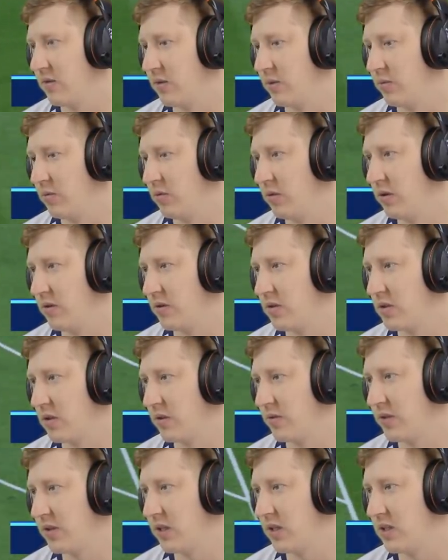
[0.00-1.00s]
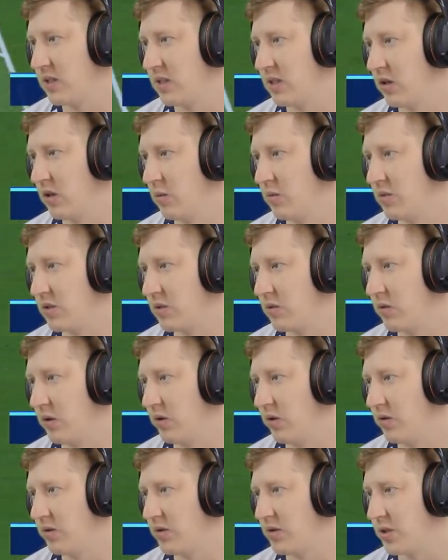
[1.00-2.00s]
Probably ball over the top for Kingsley Coman to
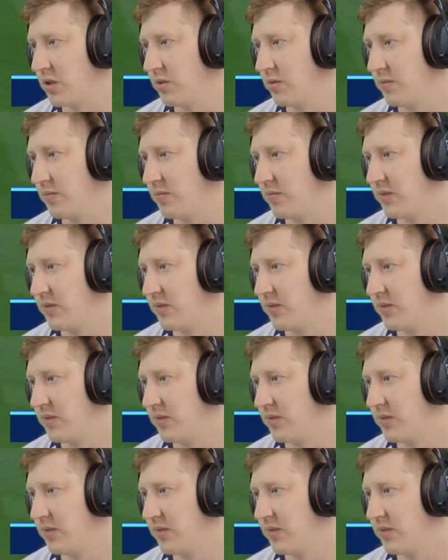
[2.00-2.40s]
run onto.